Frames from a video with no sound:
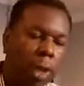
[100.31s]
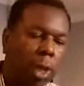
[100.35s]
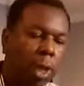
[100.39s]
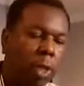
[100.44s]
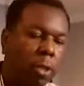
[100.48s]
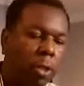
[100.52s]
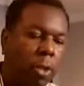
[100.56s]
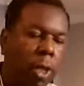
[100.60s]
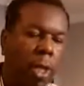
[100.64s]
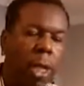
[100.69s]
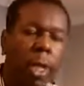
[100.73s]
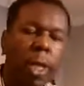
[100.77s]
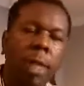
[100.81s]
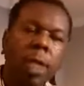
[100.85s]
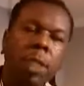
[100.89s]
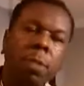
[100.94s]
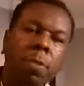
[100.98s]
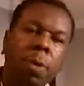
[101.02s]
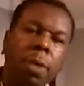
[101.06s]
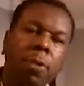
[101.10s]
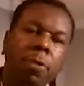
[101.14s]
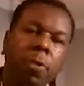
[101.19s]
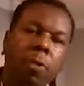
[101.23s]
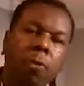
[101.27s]
there's an
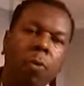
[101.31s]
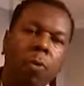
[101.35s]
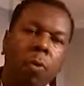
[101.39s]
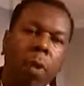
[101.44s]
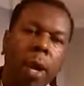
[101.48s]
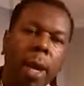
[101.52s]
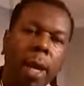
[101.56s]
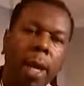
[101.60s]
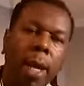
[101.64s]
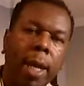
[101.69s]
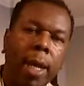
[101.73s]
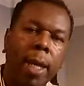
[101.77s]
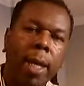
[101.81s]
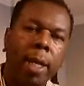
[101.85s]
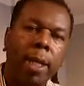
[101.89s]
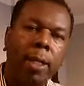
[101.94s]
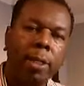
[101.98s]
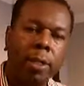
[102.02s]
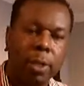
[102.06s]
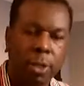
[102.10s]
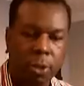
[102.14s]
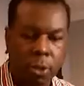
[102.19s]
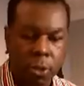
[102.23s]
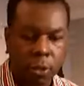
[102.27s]
inexpensive way
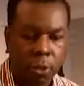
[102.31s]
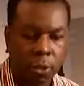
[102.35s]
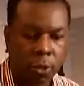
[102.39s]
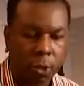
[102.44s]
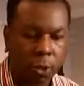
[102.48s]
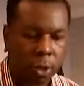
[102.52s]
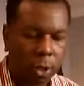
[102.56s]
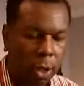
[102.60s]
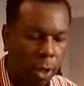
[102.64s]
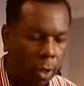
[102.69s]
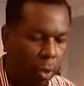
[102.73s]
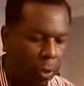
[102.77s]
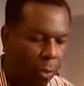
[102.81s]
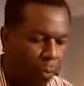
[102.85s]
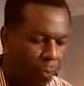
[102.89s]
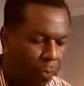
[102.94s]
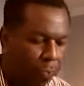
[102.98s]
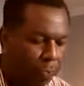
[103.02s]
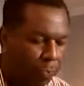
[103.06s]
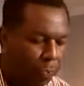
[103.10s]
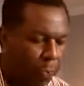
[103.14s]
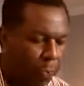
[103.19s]
to do so.